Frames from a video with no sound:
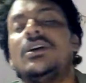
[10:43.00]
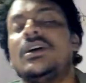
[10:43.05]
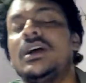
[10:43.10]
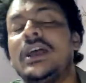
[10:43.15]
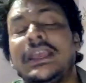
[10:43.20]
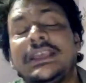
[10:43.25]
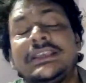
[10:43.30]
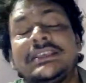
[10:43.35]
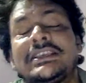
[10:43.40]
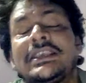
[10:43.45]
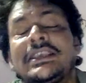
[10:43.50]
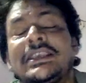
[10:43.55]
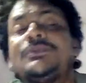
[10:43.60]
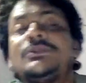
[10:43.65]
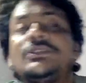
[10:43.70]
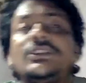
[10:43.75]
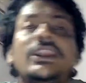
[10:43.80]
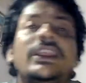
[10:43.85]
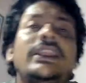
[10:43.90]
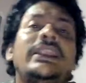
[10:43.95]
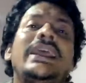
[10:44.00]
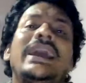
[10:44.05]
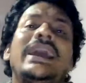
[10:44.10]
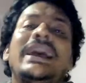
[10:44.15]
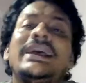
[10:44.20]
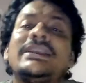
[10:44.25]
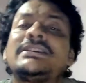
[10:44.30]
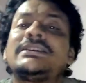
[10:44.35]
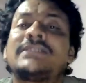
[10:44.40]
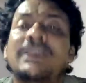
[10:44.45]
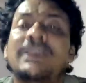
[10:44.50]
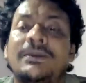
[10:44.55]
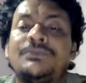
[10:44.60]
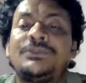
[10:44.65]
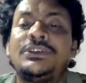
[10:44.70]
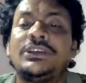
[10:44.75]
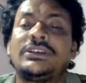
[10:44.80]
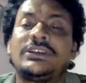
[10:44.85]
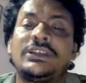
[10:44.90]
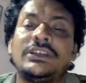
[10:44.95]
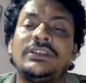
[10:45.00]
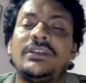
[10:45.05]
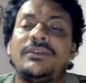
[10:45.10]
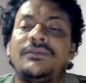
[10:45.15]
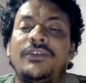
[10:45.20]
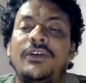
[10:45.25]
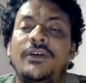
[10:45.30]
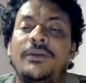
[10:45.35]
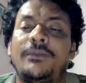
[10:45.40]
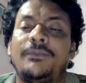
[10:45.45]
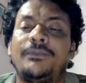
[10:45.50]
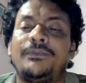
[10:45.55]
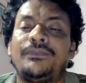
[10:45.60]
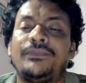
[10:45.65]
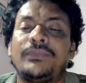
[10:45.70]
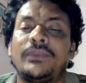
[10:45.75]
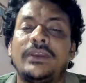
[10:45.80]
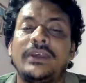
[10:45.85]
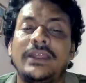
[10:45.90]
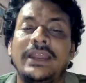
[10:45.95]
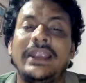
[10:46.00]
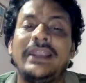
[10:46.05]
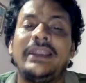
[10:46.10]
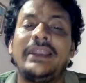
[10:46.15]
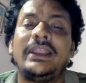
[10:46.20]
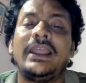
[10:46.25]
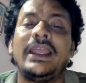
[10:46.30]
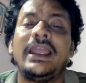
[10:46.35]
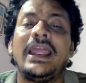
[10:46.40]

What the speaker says: exceptionally as a subject in the form, right?